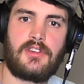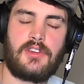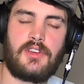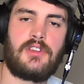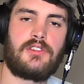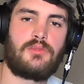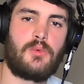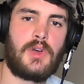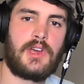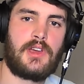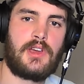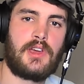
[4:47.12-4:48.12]
and it's
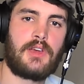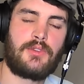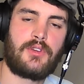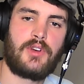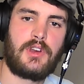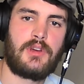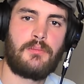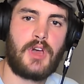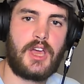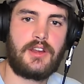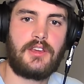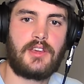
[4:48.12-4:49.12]
where if you're in a
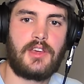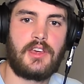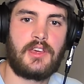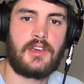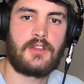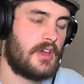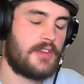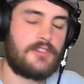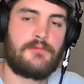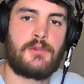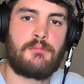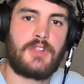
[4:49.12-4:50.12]
minor key and
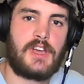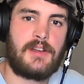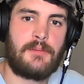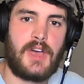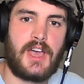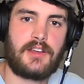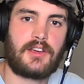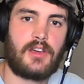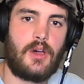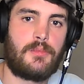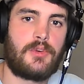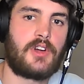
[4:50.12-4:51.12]
you've been playing a minor
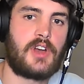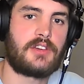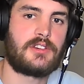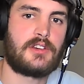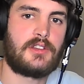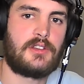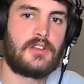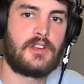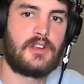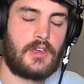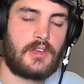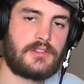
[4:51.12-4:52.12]
chord progression,
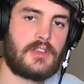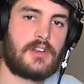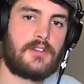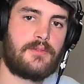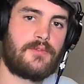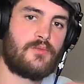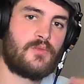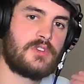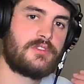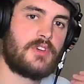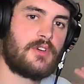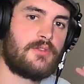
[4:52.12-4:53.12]
instead of
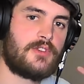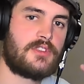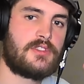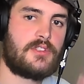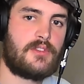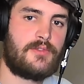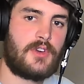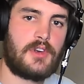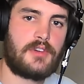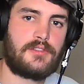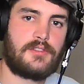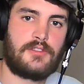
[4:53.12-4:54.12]
resolving to the
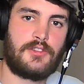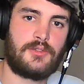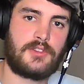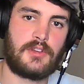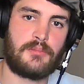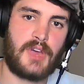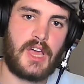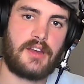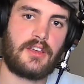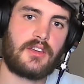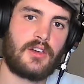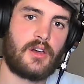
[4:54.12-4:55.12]
1st using a
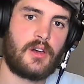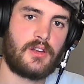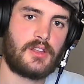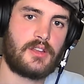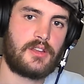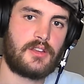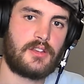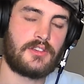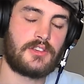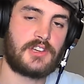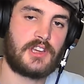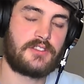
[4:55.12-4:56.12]
minor chord, you
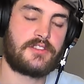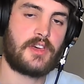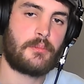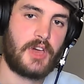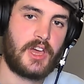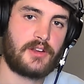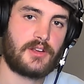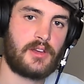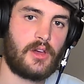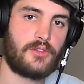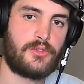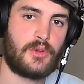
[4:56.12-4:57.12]
change that minor
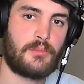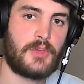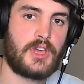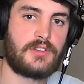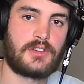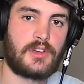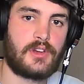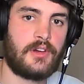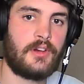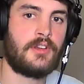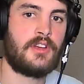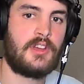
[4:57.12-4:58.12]
chord to a major
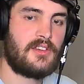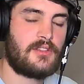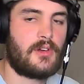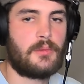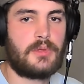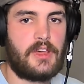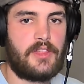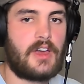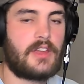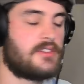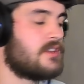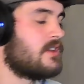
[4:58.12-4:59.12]
chord. So I'll play
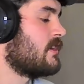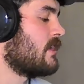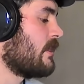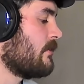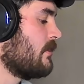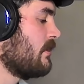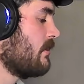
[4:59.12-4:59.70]
that to you now.